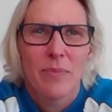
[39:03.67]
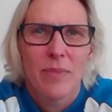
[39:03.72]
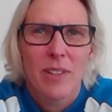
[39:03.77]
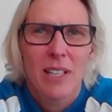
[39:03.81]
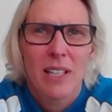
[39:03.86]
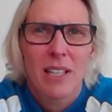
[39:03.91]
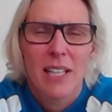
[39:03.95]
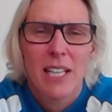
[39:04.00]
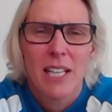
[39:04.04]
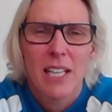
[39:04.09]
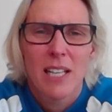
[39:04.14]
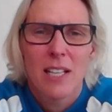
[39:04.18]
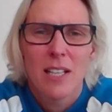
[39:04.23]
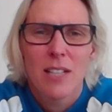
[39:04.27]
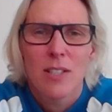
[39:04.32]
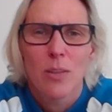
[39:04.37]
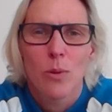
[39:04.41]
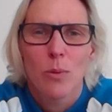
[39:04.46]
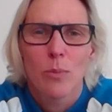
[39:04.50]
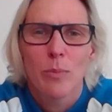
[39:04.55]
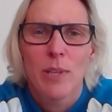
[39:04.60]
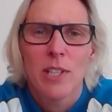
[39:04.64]

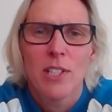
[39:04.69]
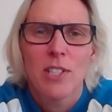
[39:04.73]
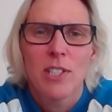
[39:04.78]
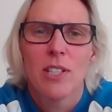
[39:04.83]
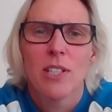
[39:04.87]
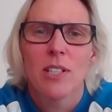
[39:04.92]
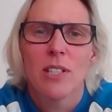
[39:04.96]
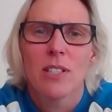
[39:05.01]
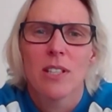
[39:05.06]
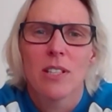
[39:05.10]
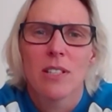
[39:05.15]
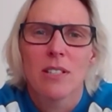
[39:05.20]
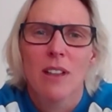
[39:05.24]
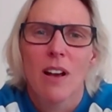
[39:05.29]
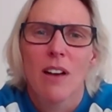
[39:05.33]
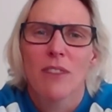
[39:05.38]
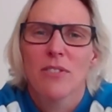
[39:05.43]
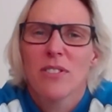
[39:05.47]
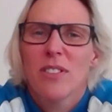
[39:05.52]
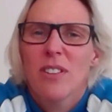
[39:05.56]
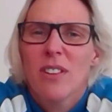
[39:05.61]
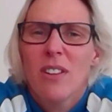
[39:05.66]
clickiness or bitchiness and
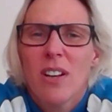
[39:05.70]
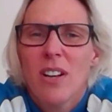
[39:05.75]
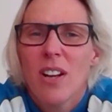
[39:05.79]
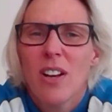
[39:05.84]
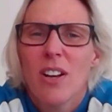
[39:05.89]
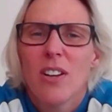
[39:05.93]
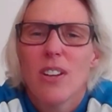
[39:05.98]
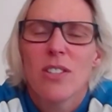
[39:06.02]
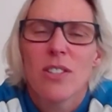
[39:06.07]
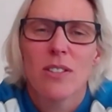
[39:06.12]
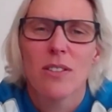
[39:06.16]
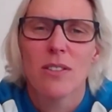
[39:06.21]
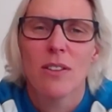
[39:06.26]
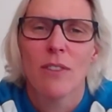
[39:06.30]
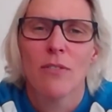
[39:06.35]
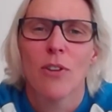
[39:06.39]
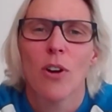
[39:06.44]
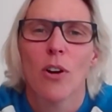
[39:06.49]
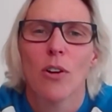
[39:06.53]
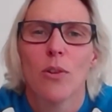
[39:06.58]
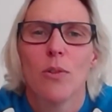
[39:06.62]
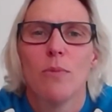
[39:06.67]
stuff. So I don't know. Just, I've
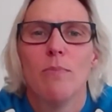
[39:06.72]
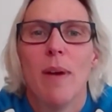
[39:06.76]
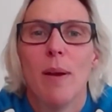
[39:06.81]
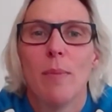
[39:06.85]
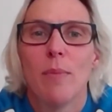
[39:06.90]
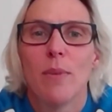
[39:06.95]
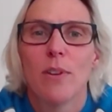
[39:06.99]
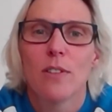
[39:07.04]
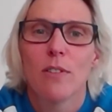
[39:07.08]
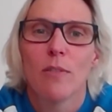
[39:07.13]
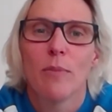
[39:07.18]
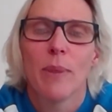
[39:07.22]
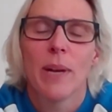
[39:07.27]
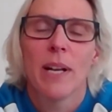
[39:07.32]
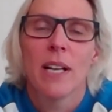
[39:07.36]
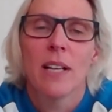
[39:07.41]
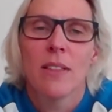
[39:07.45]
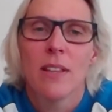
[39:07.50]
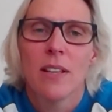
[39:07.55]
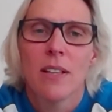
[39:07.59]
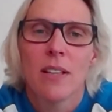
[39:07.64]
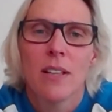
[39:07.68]
got good memories of being
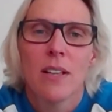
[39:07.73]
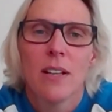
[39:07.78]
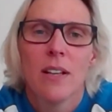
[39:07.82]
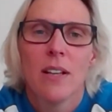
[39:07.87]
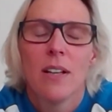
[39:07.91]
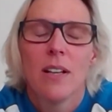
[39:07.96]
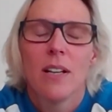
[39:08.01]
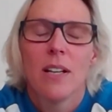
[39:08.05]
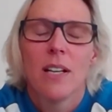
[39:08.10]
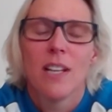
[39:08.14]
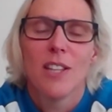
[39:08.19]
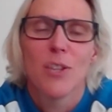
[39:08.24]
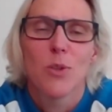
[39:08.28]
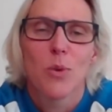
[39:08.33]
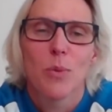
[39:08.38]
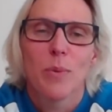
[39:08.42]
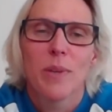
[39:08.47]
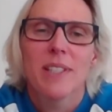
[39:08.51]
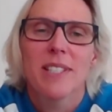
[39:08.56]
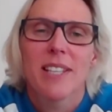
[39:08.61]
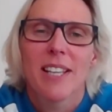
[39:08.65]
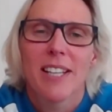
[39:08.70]
in the
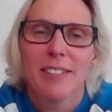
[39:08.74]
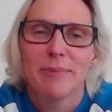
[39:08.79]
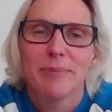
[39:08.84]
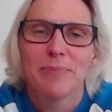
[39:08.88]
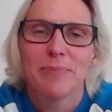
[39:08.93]
swimming team.